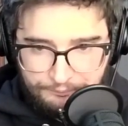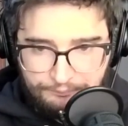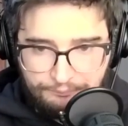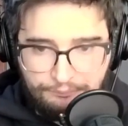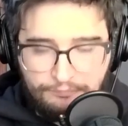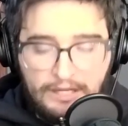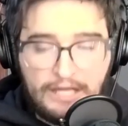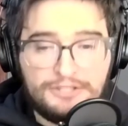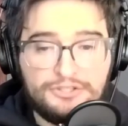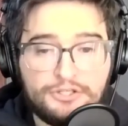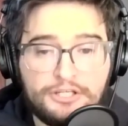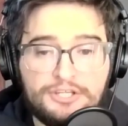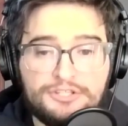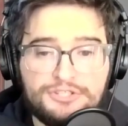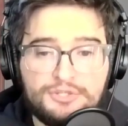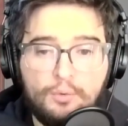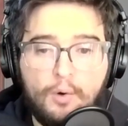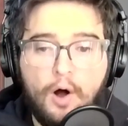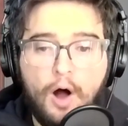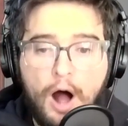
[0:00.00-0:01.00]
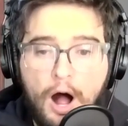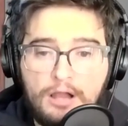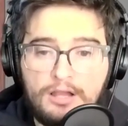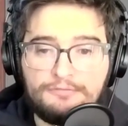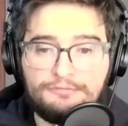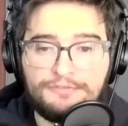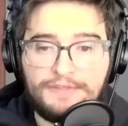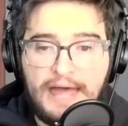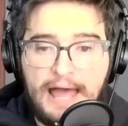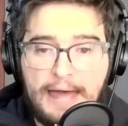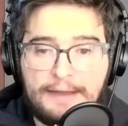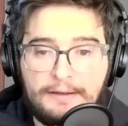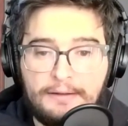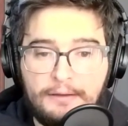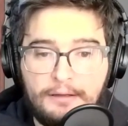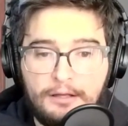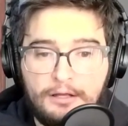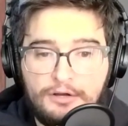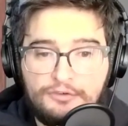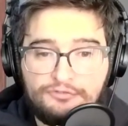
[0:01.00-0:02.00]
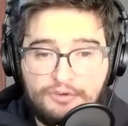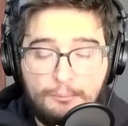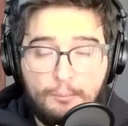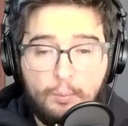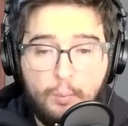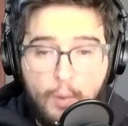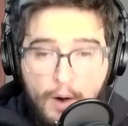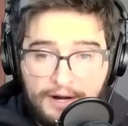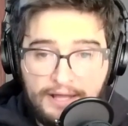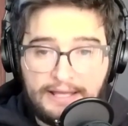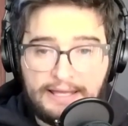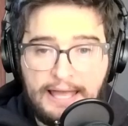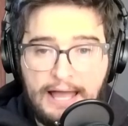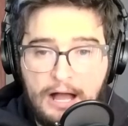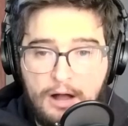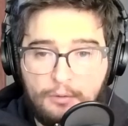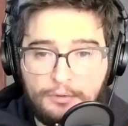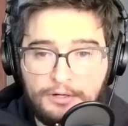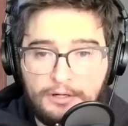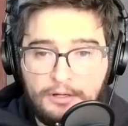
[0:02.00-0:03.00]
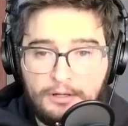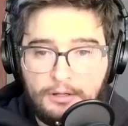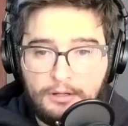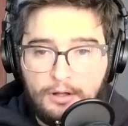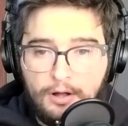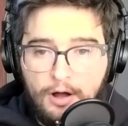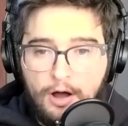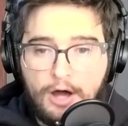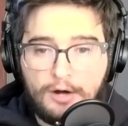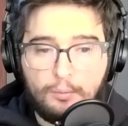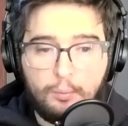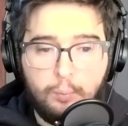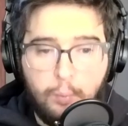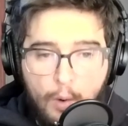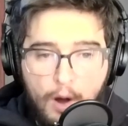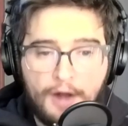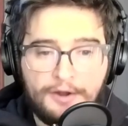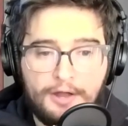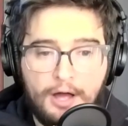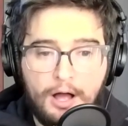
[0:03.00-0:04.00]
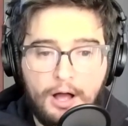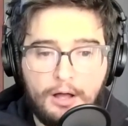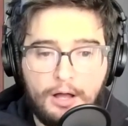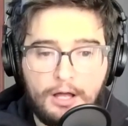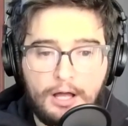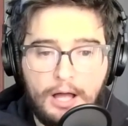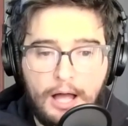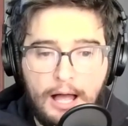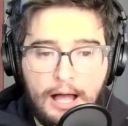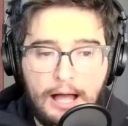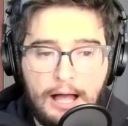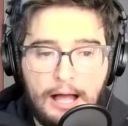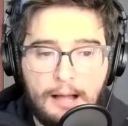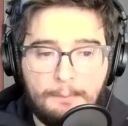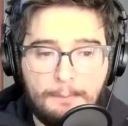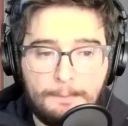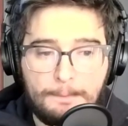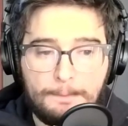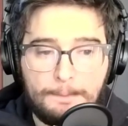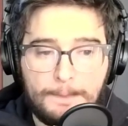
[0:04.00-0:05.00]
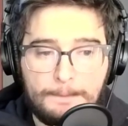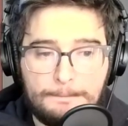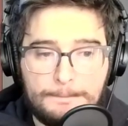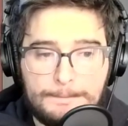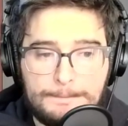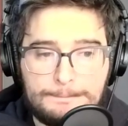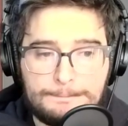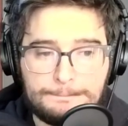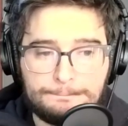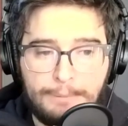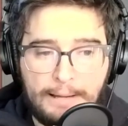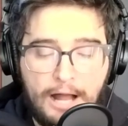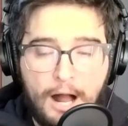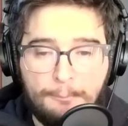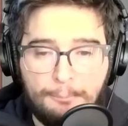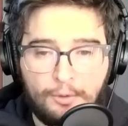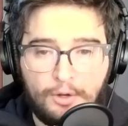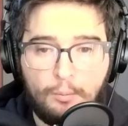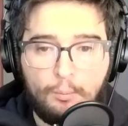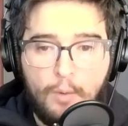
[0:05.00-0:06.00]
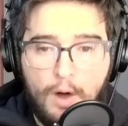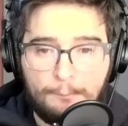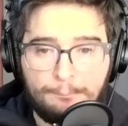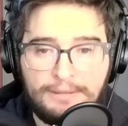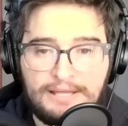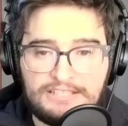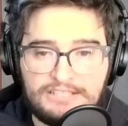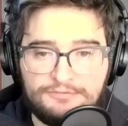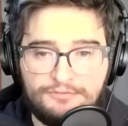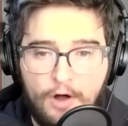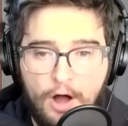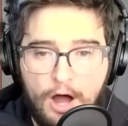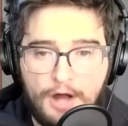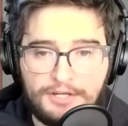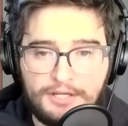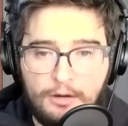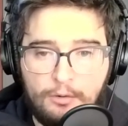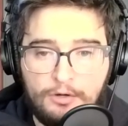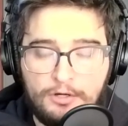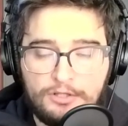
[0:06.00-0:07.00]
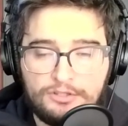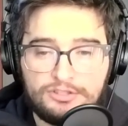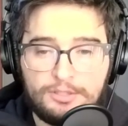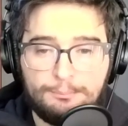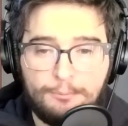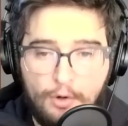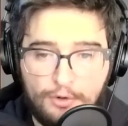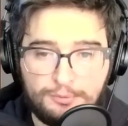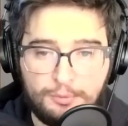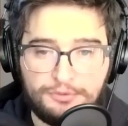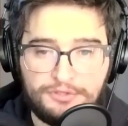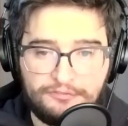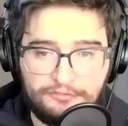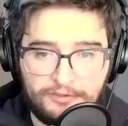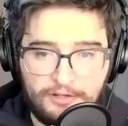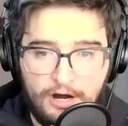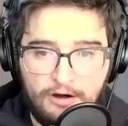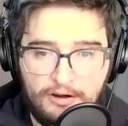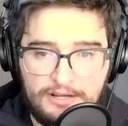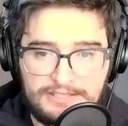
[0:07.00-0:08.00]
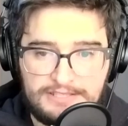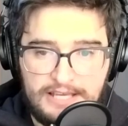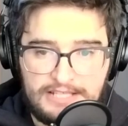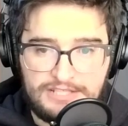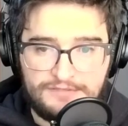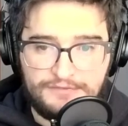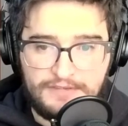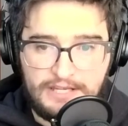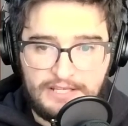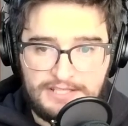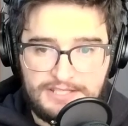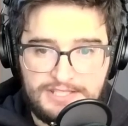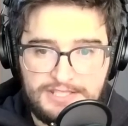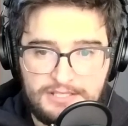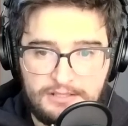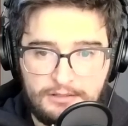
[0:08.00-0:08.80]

And you can do all of that from one account on one um, by uploading one piece of audio to multiple different RSS feeds.